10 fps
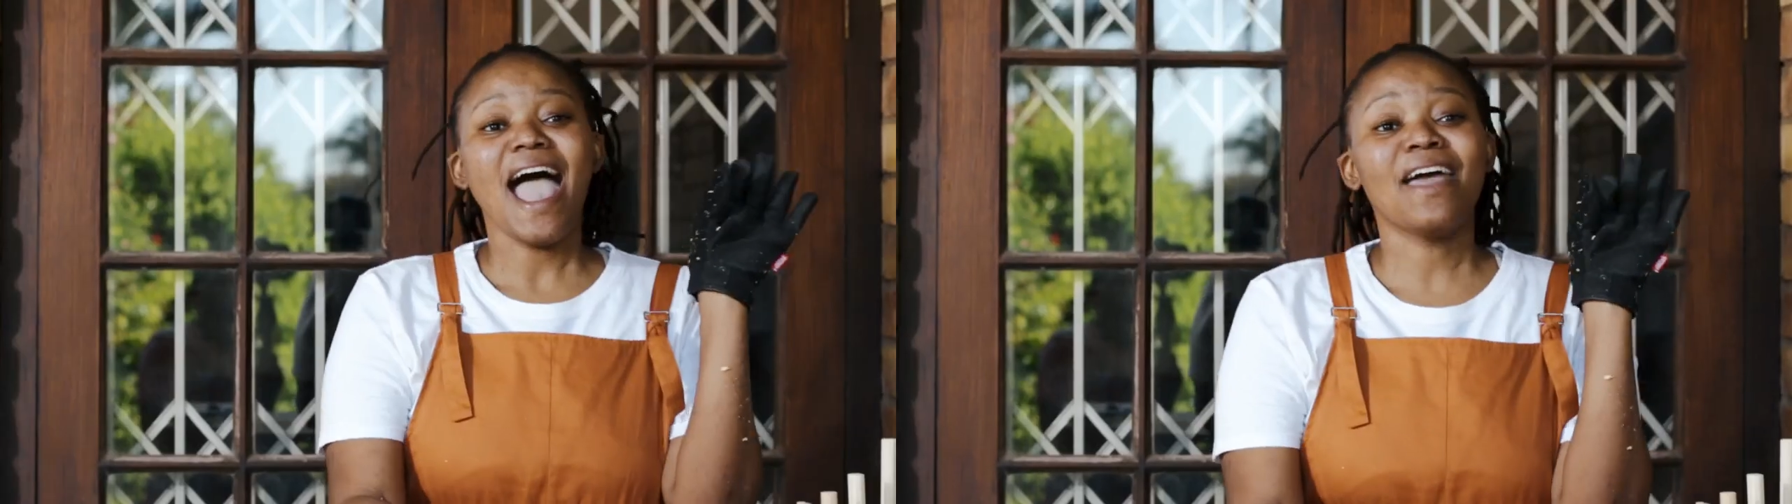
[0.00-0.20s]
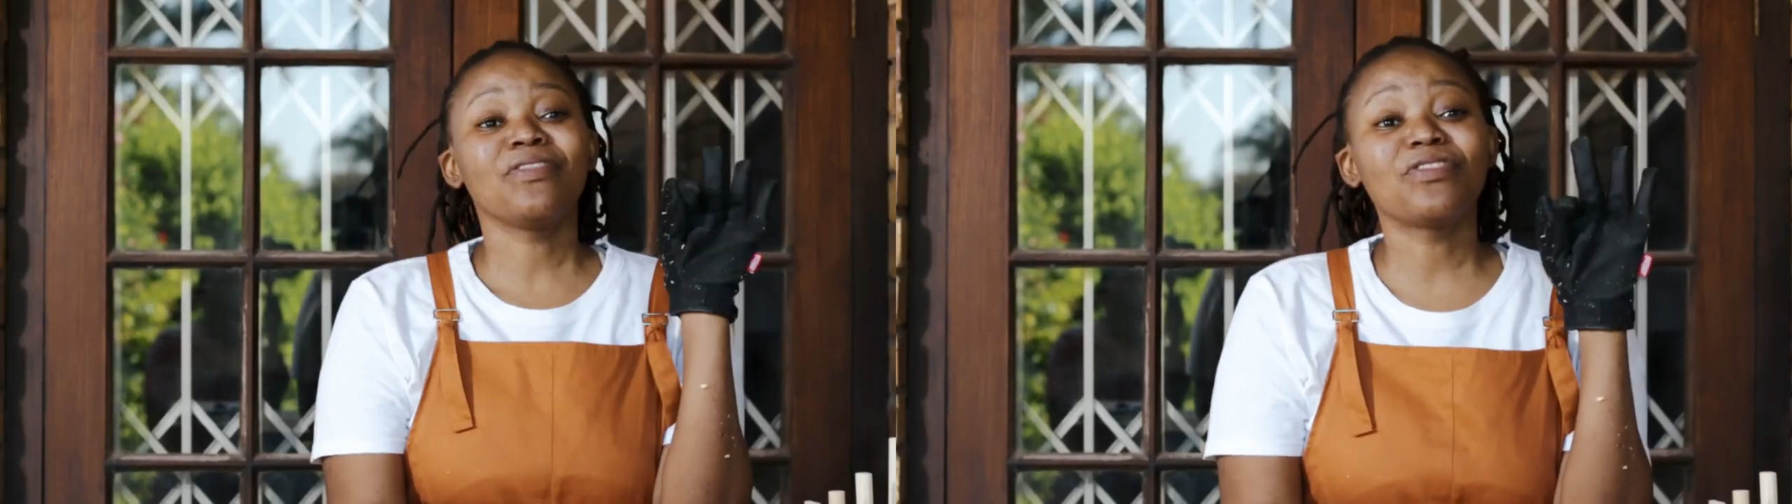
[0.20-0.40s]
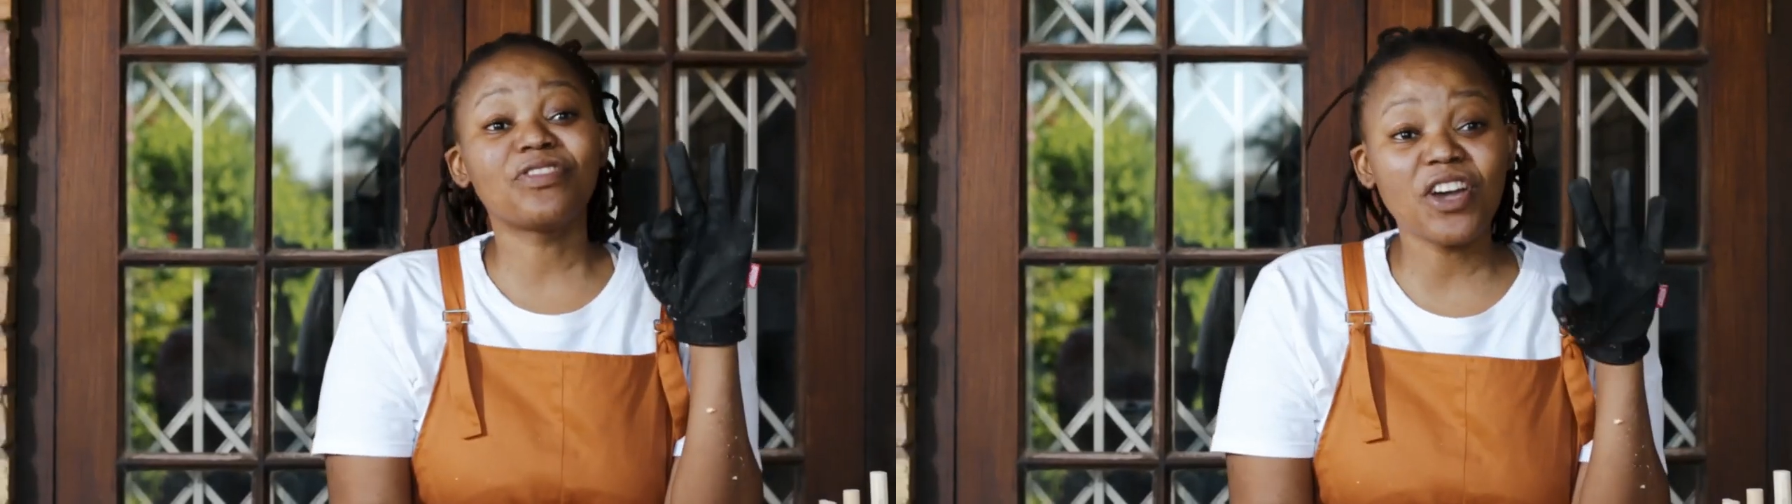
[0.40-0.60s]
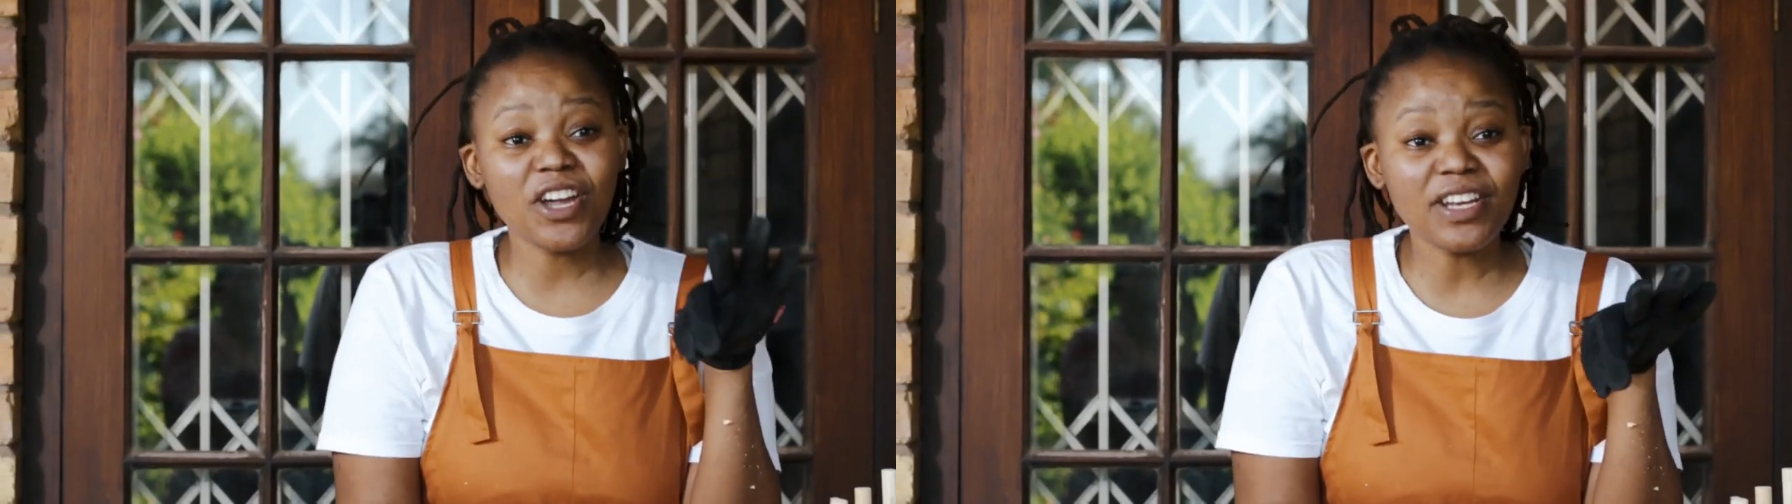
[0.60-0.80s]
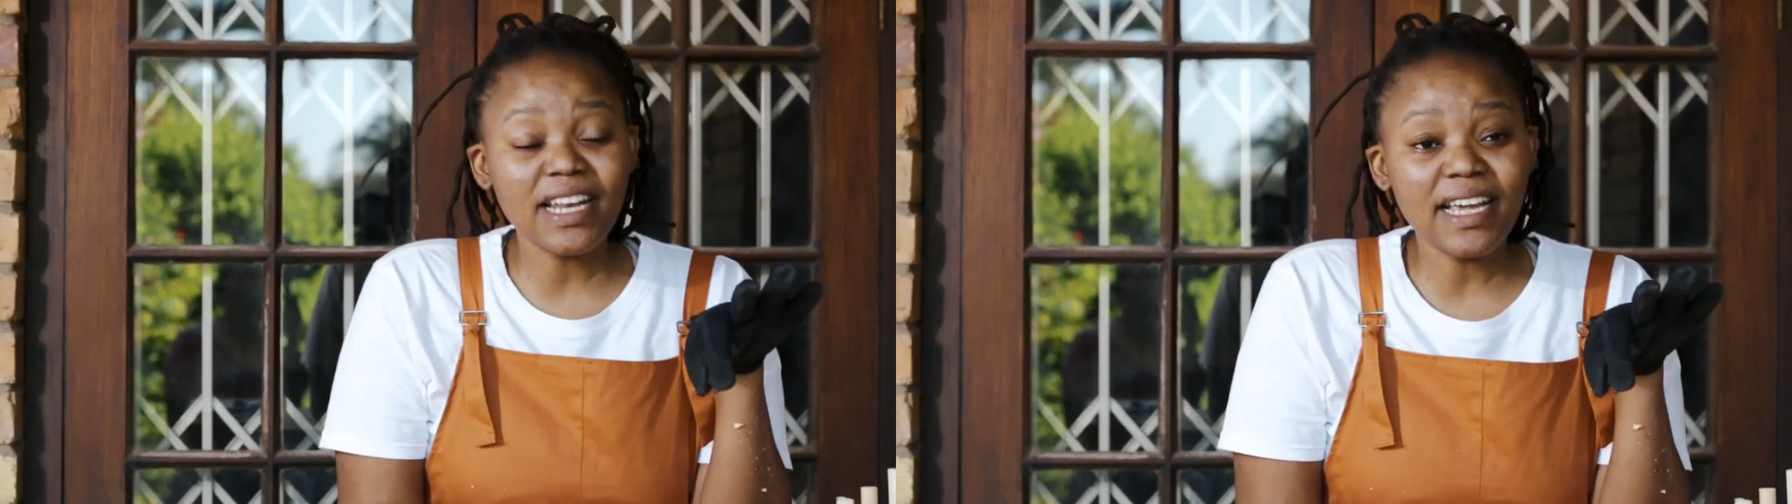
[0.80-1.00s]
And
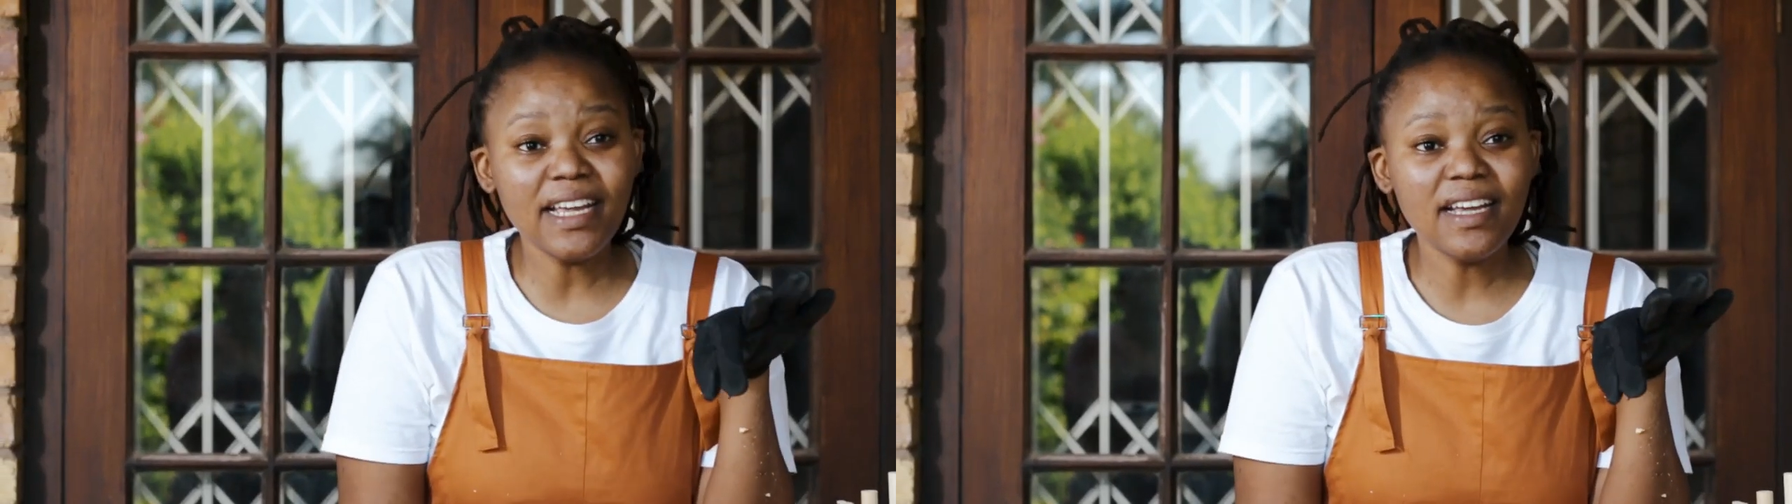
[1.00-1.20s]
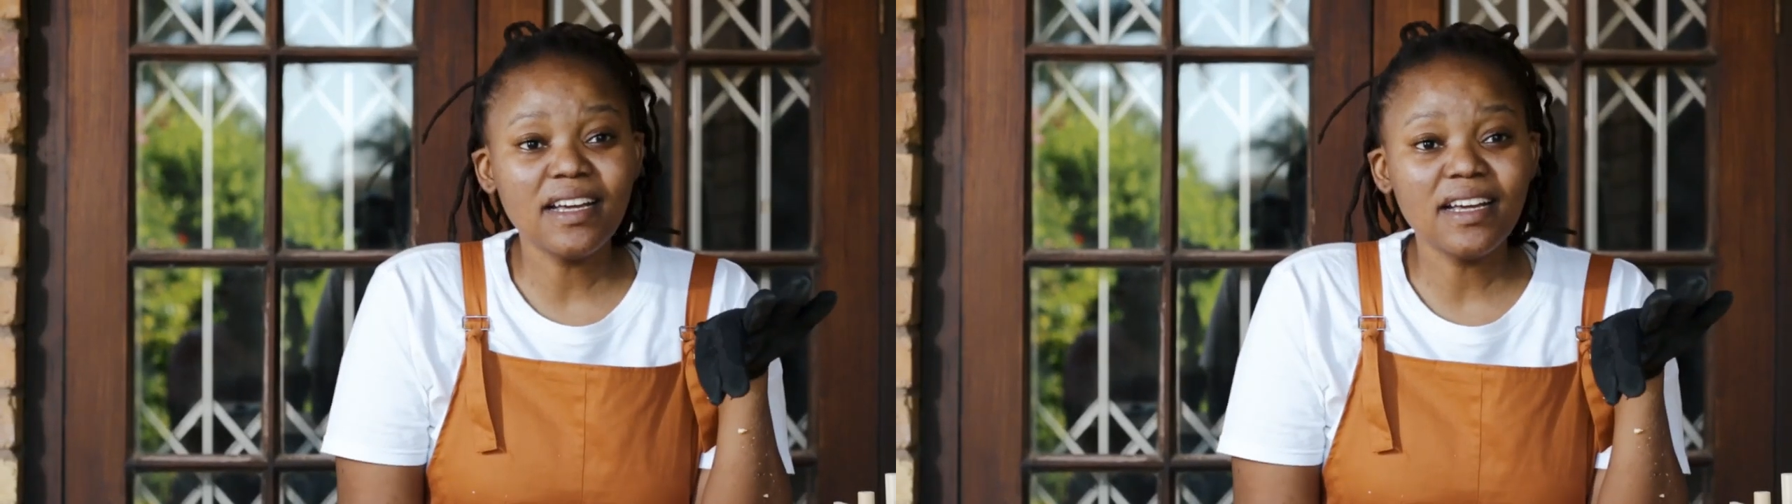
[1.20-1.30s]
thirdly,